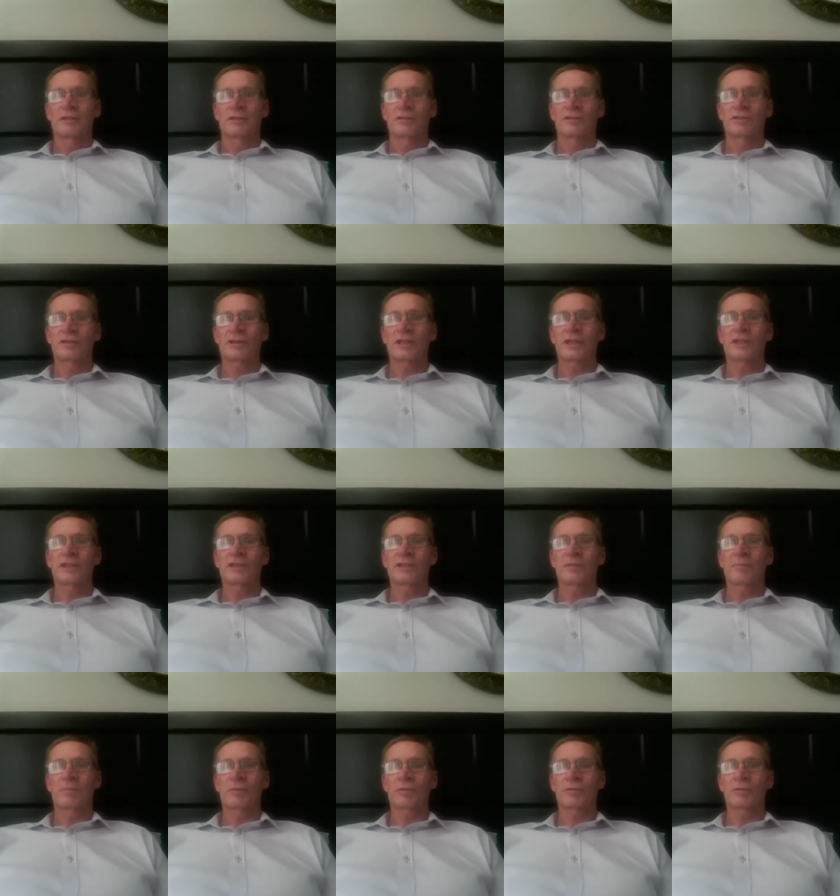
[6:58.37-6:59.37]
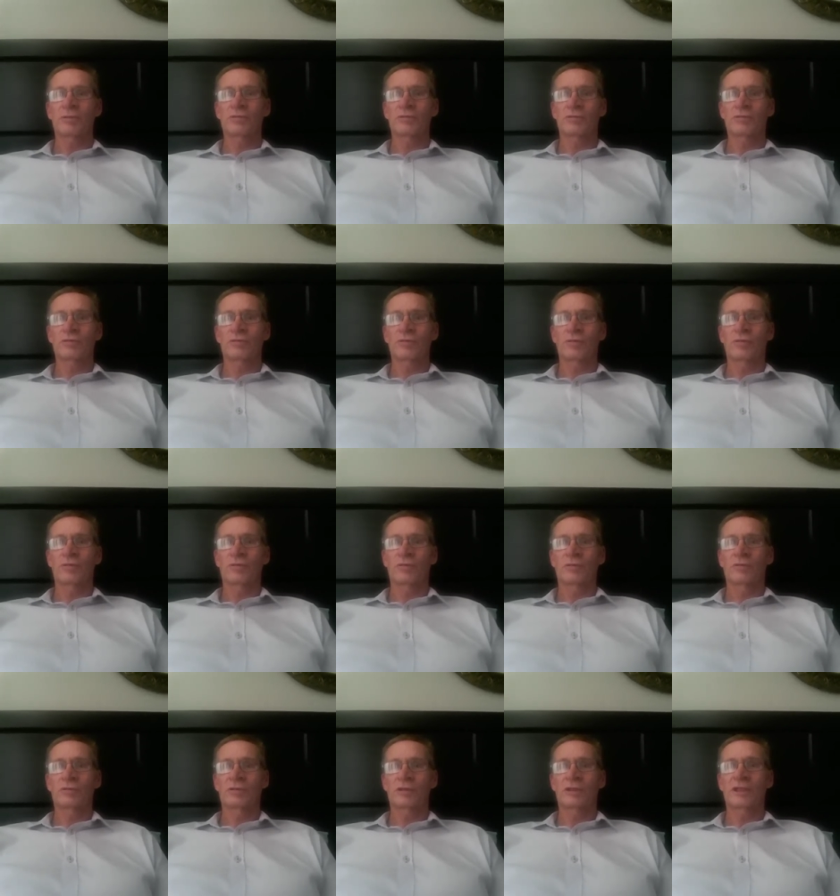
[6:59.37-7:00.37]
to stand in the bottle store,
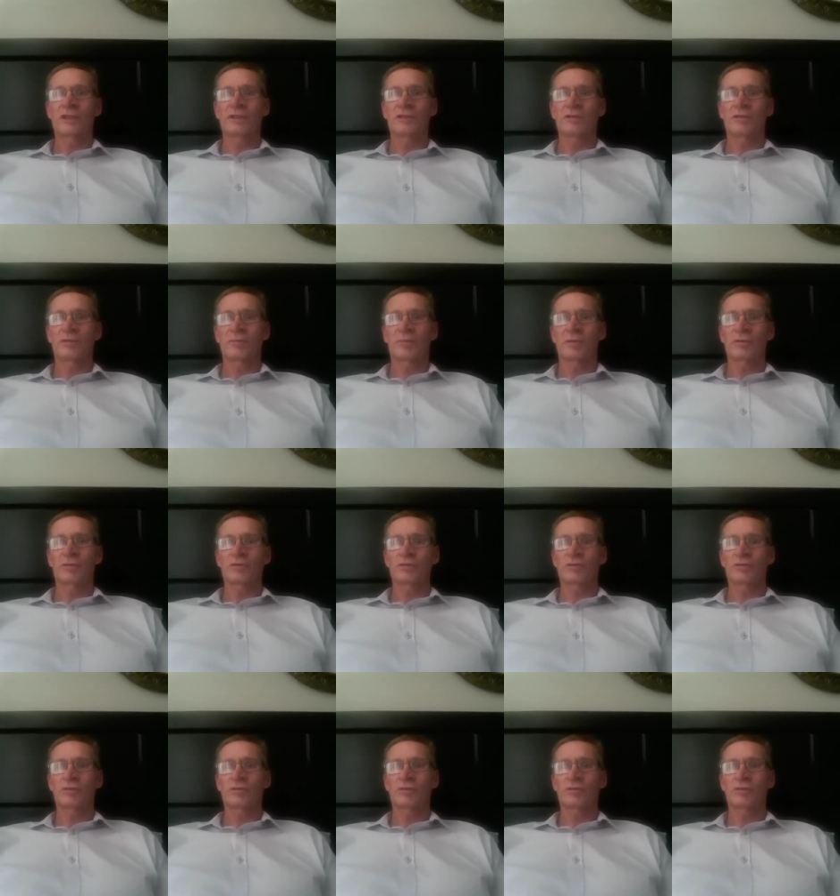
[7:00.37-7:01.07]
to get into the bottle